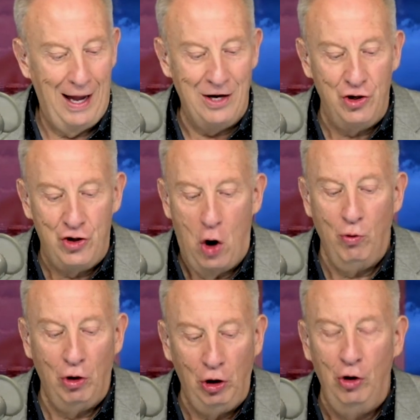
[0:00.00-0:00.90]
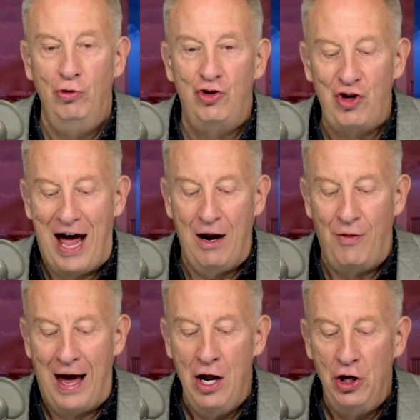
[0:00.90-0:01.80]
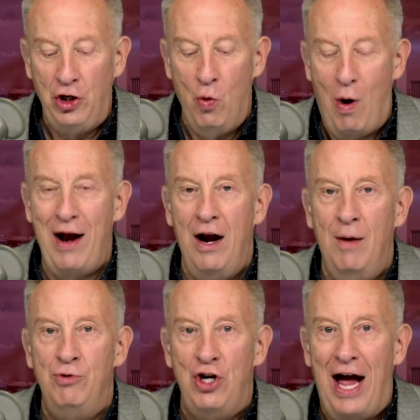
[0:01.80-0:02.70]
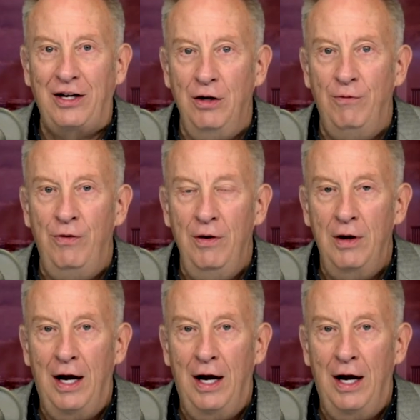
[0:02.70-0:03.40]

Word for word: And don't lose sight of that. You want an objective